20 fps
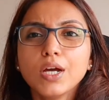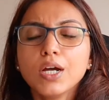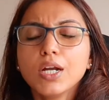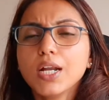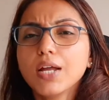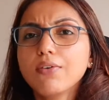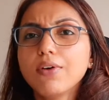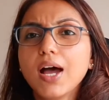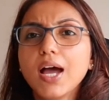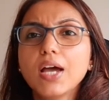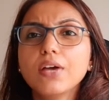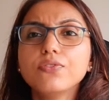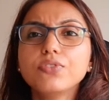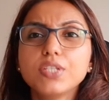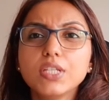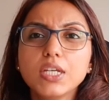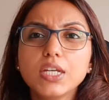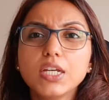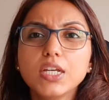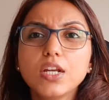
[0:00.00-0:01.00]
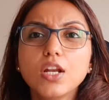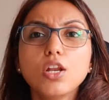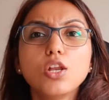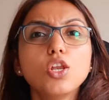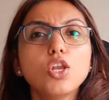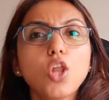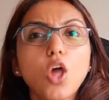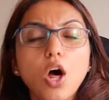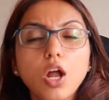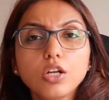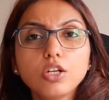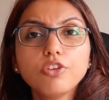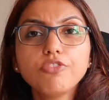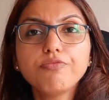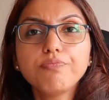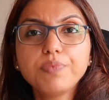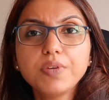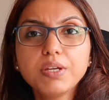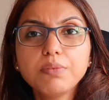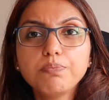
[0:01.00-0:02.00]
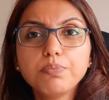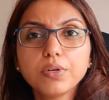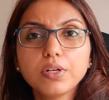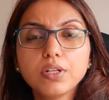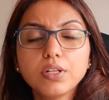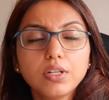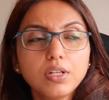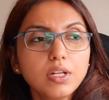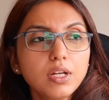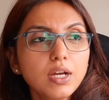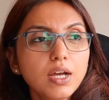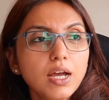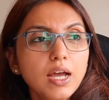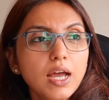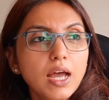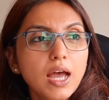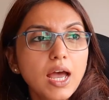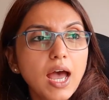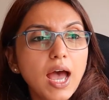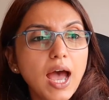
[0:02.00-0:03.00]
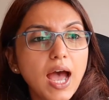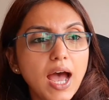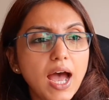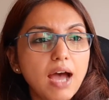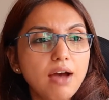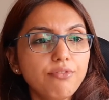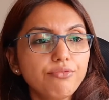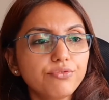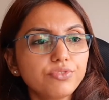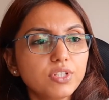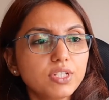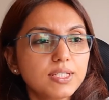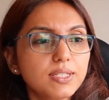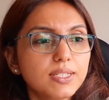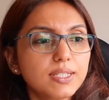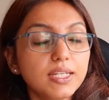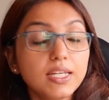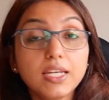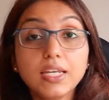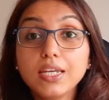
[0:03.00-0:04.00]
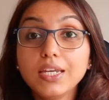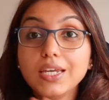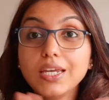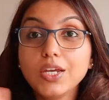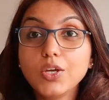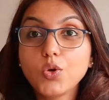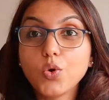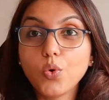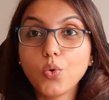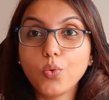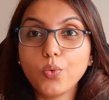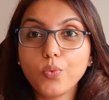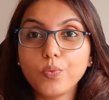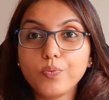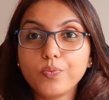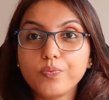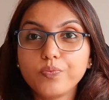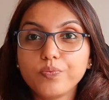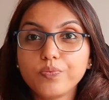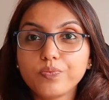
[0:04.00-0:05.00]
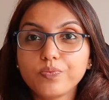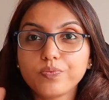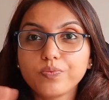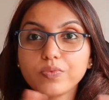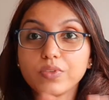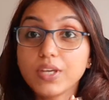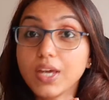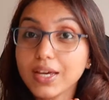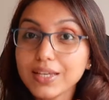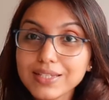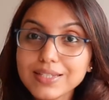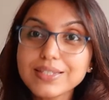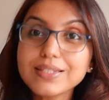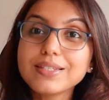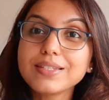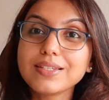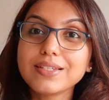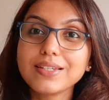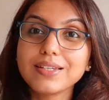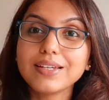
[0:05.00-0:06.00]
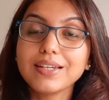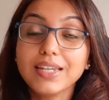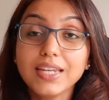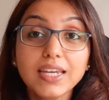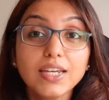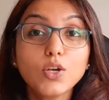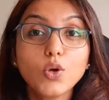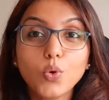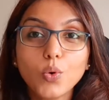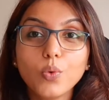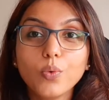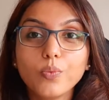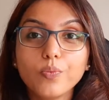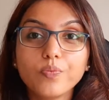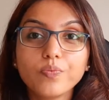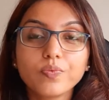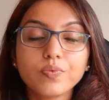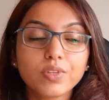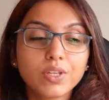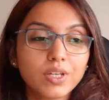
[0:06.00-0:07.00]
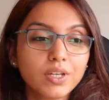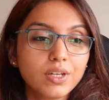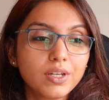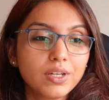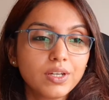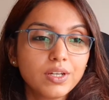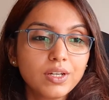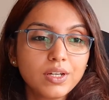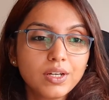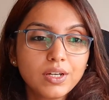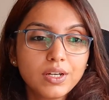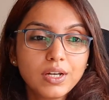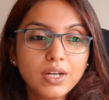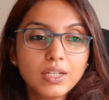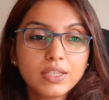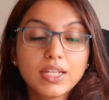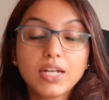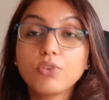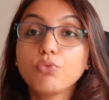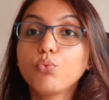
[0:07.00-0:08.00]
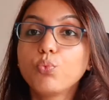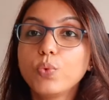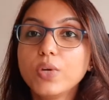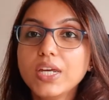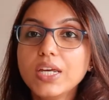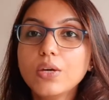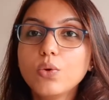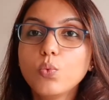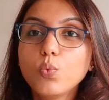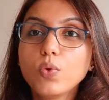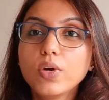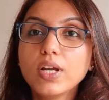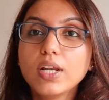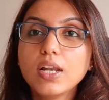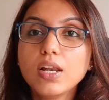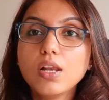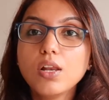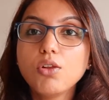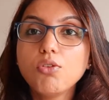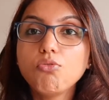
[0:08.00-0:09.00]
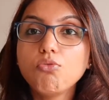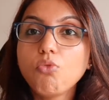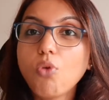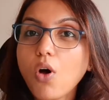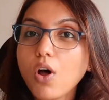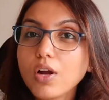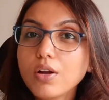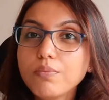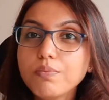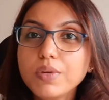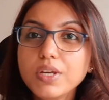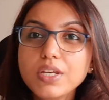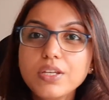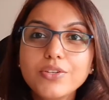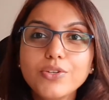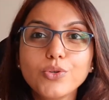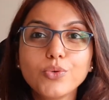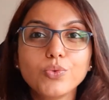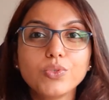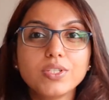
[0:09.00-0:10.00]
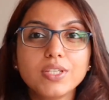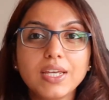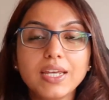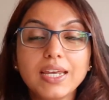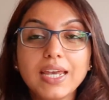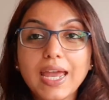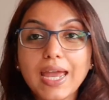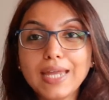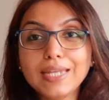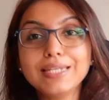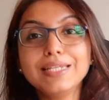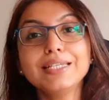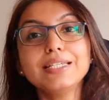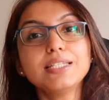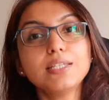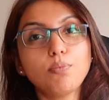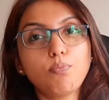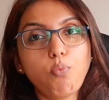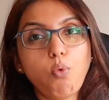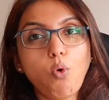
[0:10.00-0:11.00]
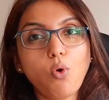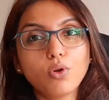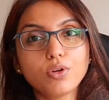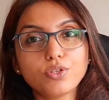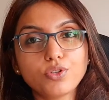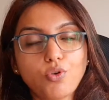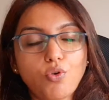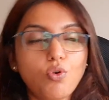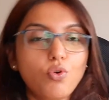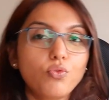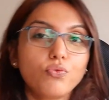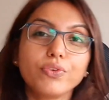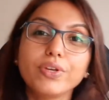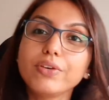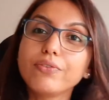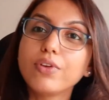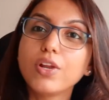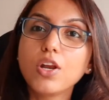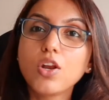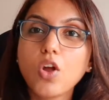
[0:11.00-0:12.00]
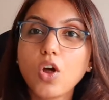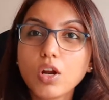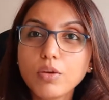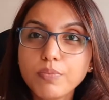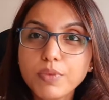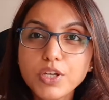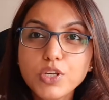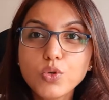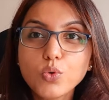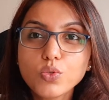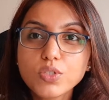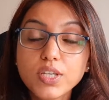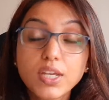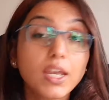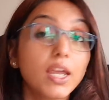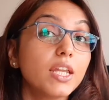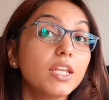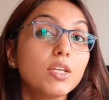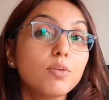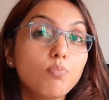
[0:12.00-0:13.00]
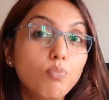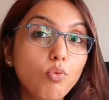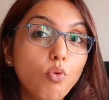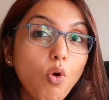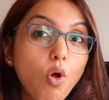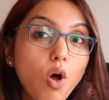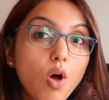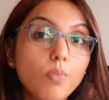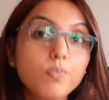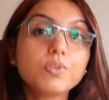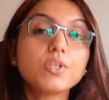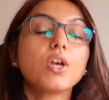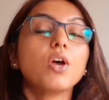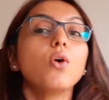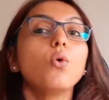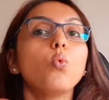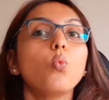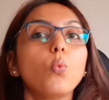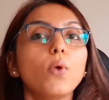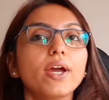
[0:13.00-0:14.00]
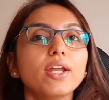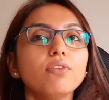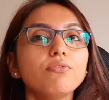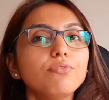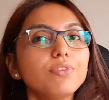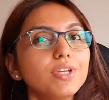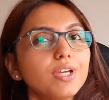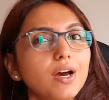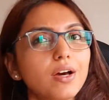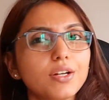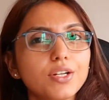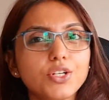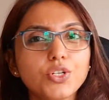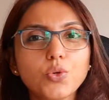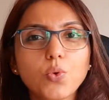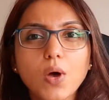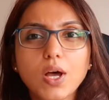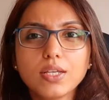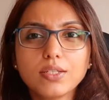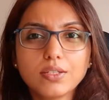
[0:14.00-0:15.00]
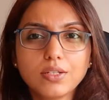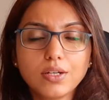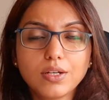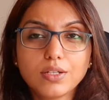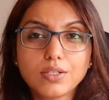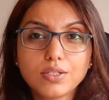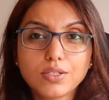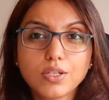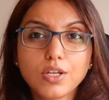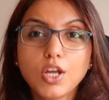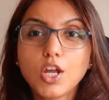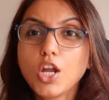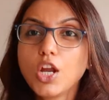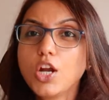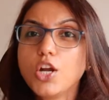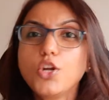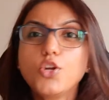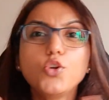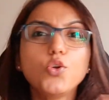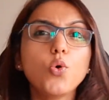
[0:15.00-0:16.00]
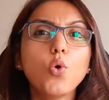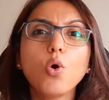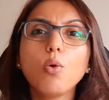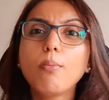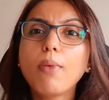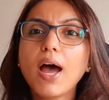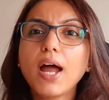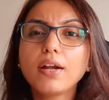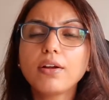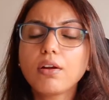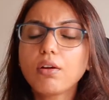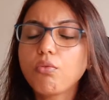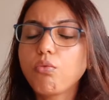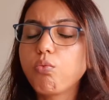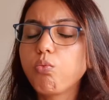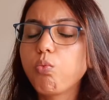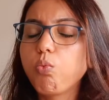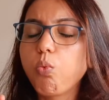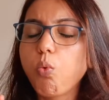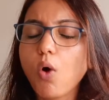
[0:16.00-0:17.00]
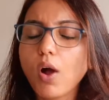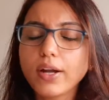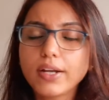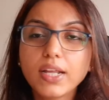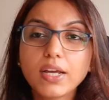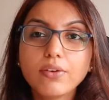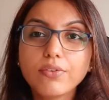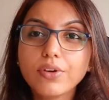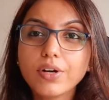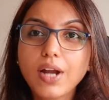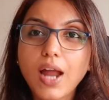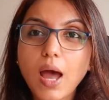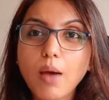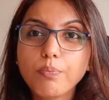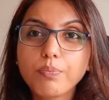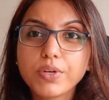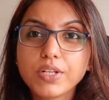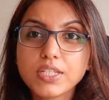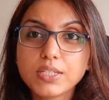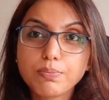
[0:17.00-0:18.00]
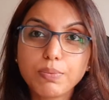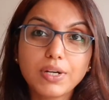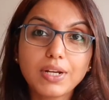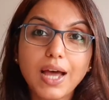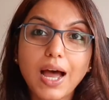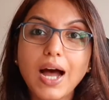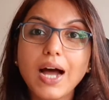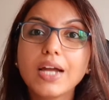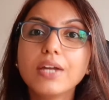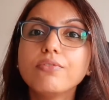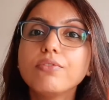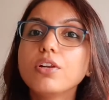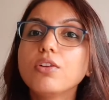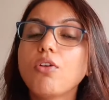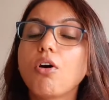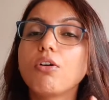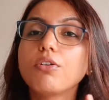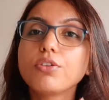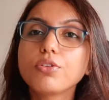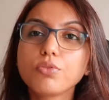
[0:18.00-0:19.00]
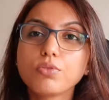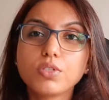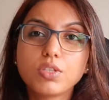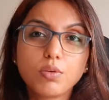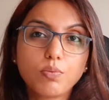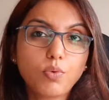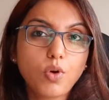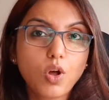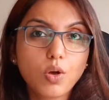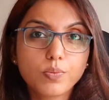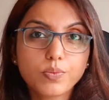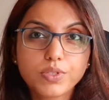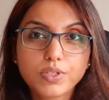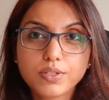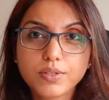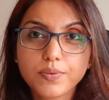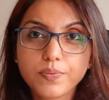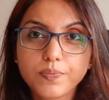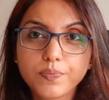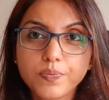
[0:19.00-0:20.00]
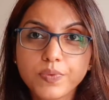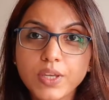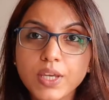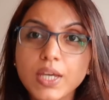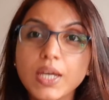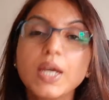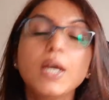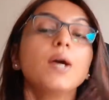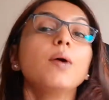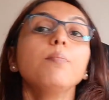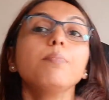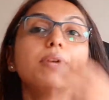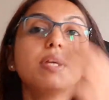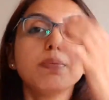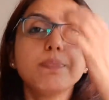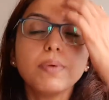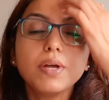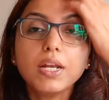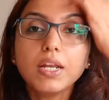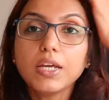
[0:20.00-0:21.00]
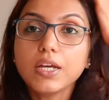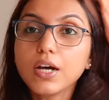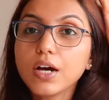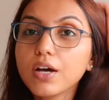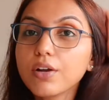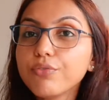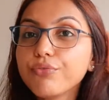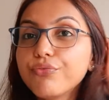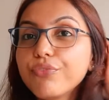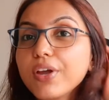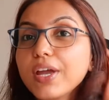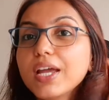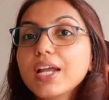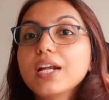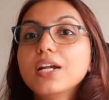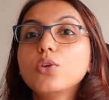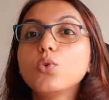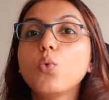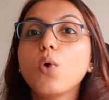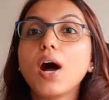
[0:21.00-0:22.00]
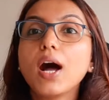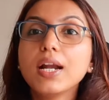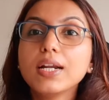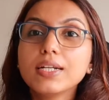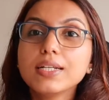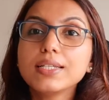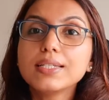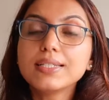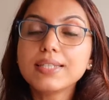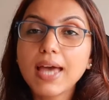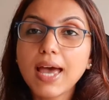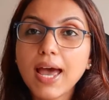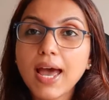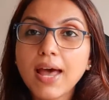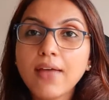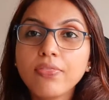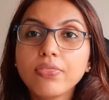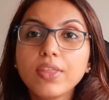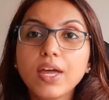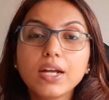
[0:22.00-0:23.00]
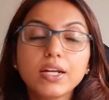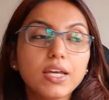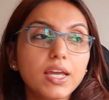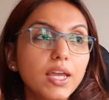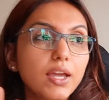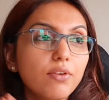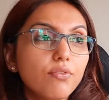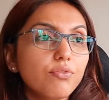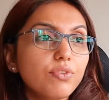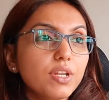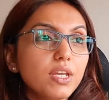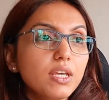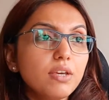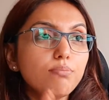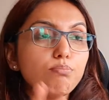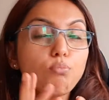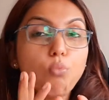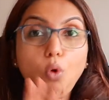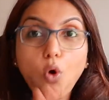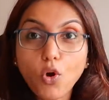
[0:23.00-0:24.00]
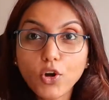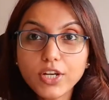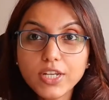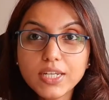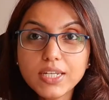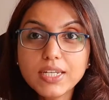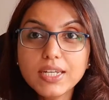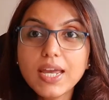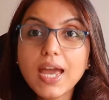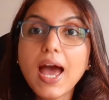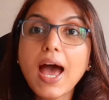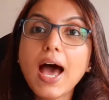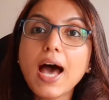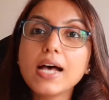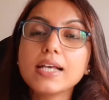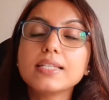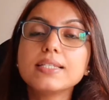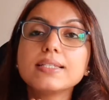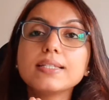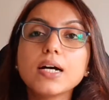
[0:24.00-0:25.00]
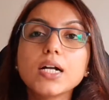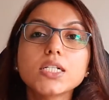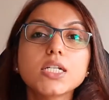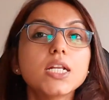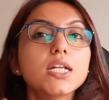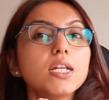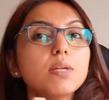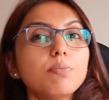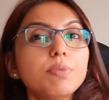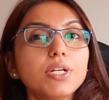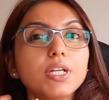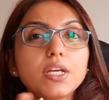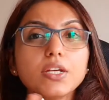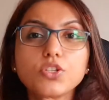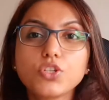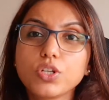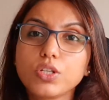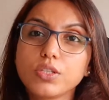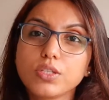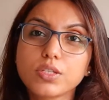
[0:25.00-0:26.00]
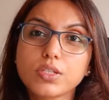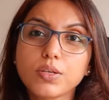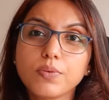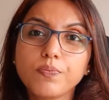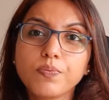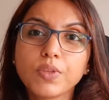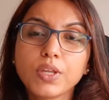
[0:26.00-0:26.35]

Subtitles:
Now, I have seen lot of people have this ego, yes, ego, that we will not be using any support or we will not be using any props when we are into asanas. No matter whatever happens, but I will not use the props. People here fail to understand that every body has certain limitations.